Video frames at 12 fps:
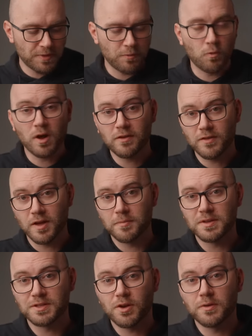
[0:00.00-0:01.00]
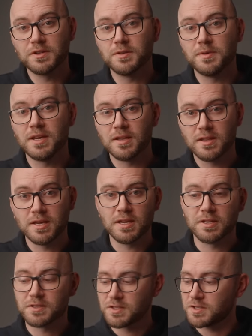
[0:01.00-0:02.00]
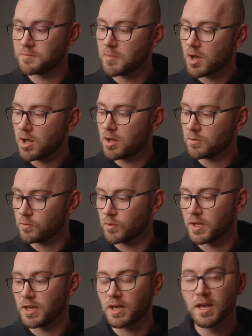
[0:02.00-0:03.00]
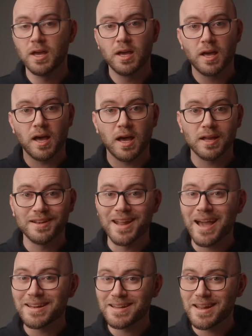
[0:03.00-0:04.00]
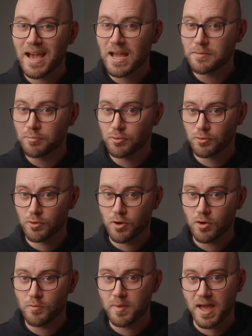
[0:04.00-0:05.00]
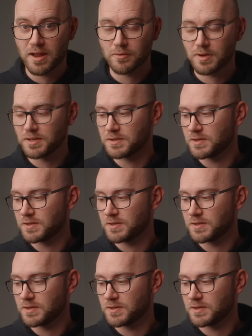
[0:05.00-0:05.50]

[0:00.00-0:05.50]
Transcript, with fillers: One of them is going to be the SmallRig uh, 99 Pro batteries.